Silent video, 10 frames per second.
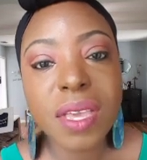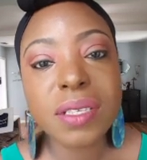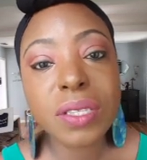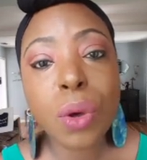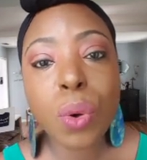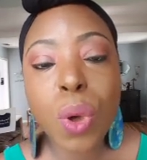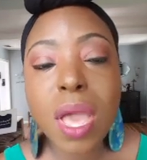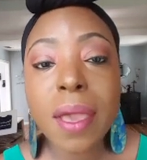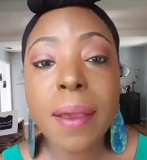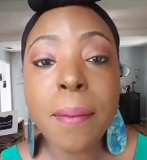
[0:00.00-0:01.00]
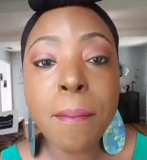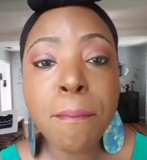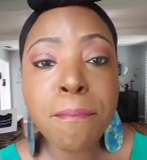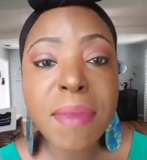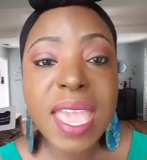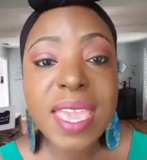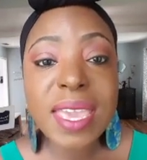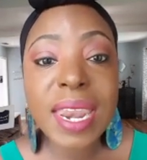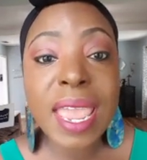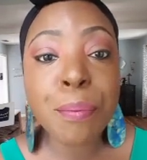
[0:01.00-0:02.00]
So make
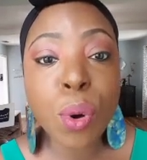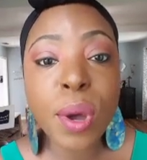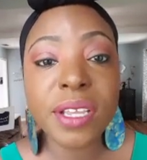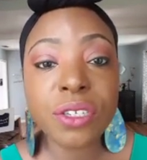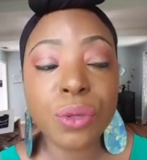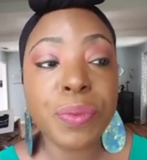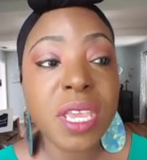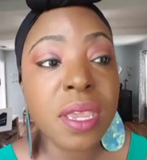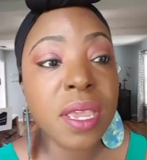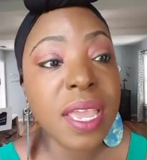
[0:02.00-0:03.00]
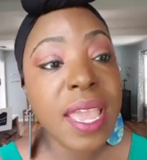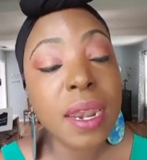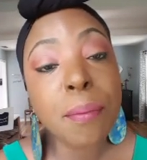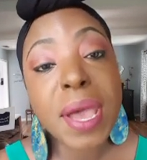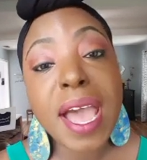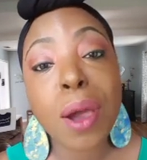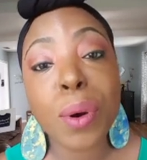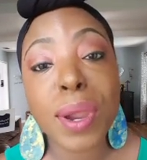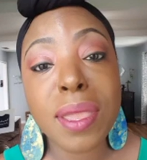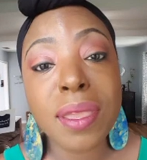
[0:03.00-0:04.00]
it a point to be an
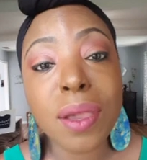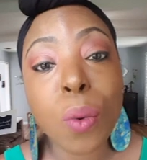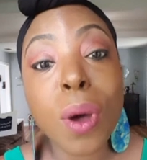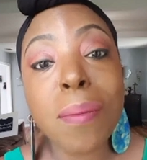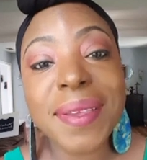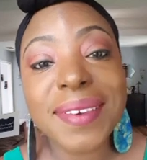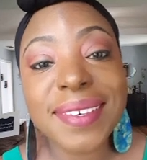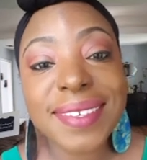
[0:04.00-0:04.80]
empowering woman.